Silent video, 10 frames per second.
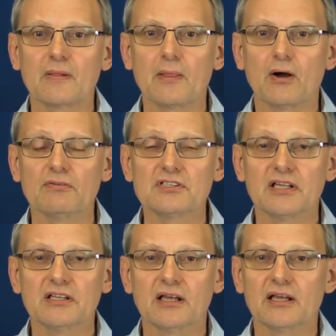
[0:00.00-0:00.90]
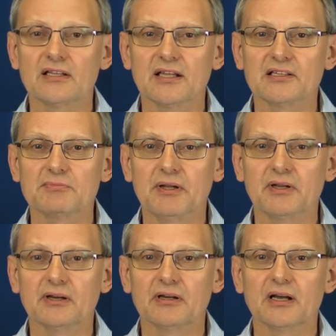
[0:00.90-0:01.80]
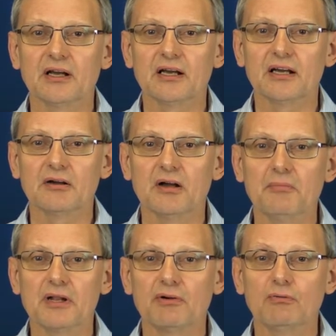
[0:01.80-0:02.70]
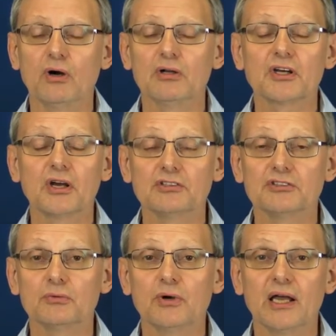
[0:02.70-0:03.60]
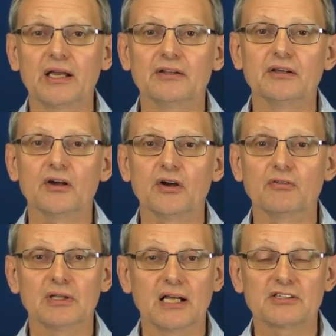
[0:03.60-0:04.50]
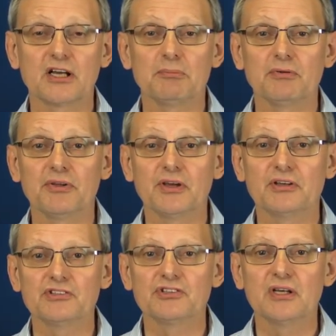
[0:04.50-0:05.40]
Obviously it's been a bit of a roller coaster ride over the last couple of years.